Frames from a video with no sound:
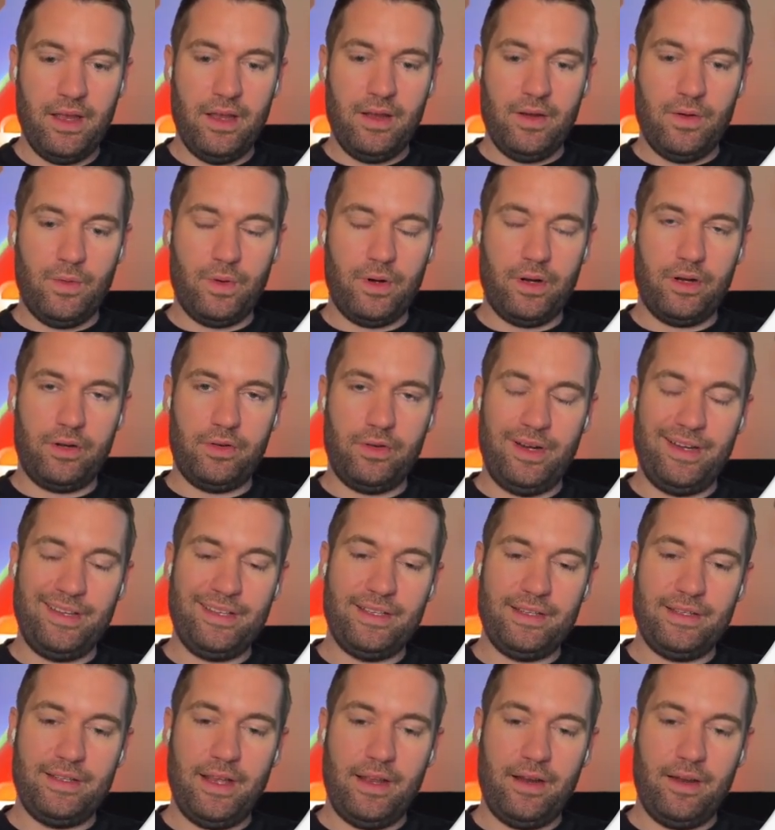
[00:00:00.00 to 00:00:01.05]
where it creates a
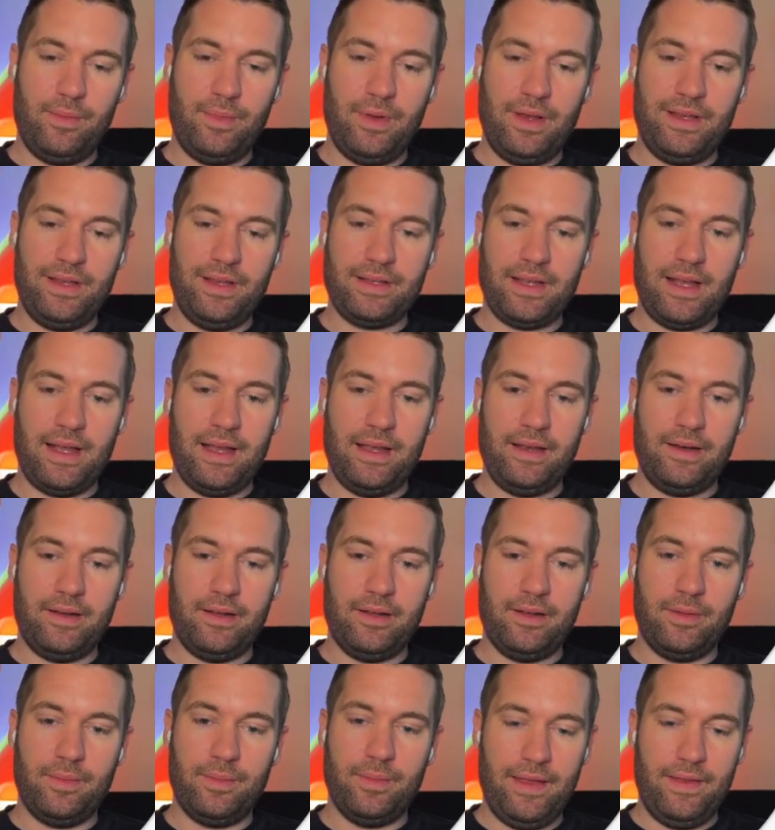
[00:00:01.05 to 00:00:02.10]
database
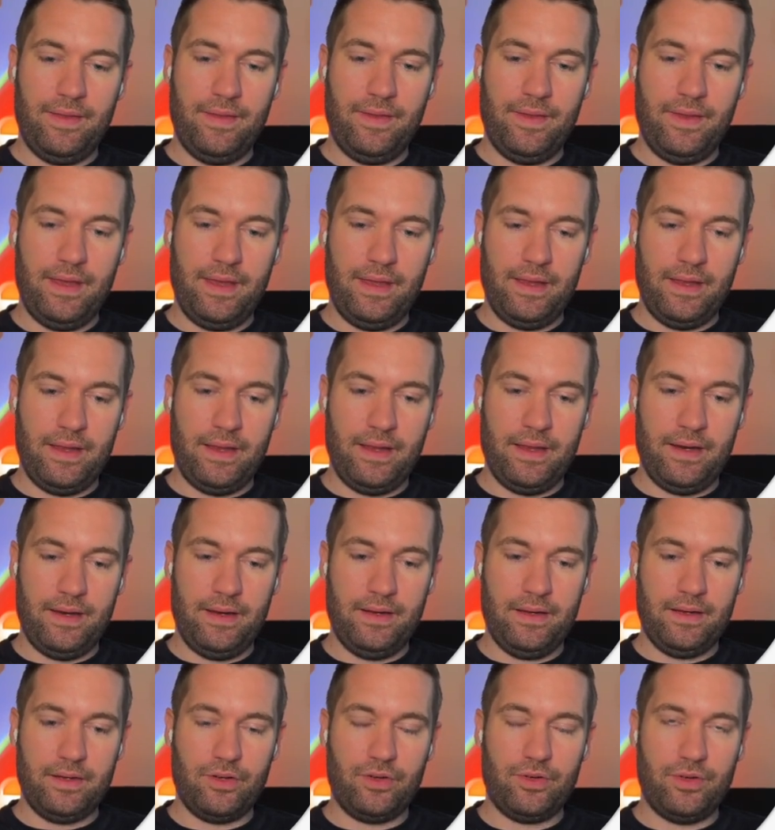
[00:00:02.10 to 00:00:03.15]
item and then
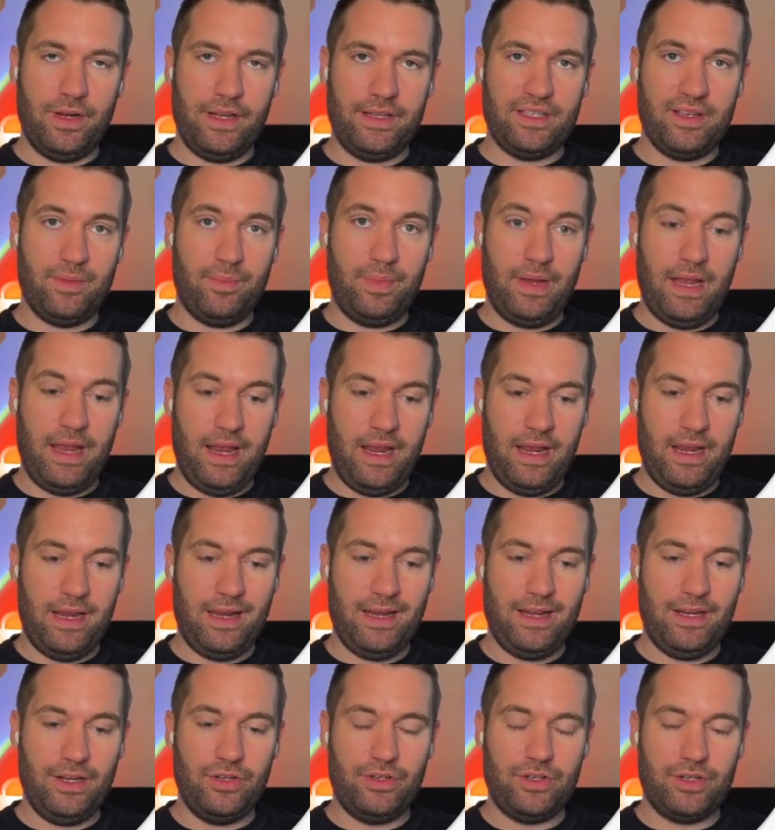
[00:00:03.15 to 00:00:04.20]
creates a
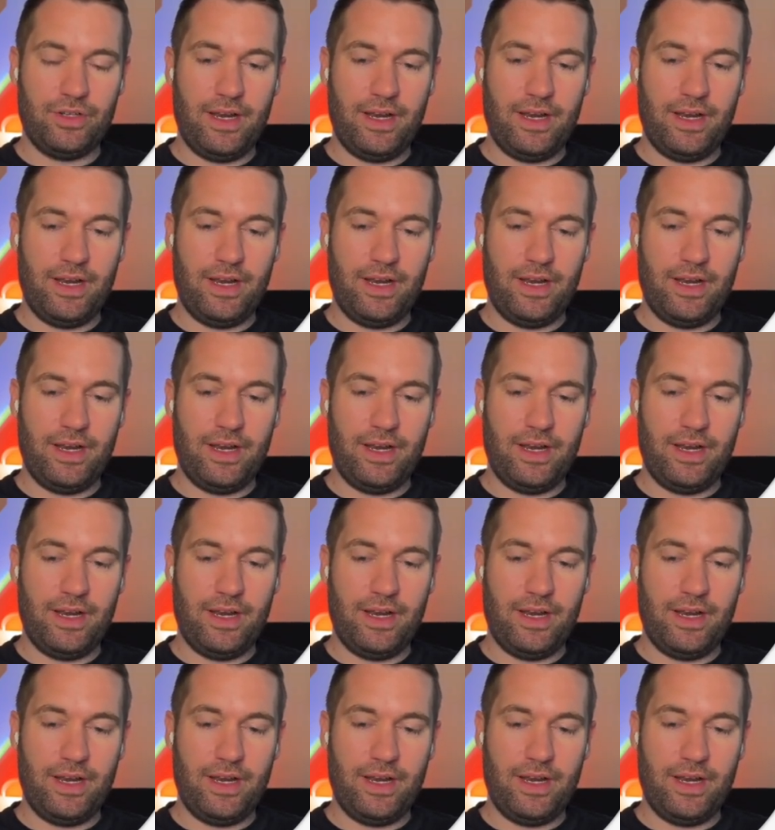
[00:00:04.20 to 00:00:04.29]
page,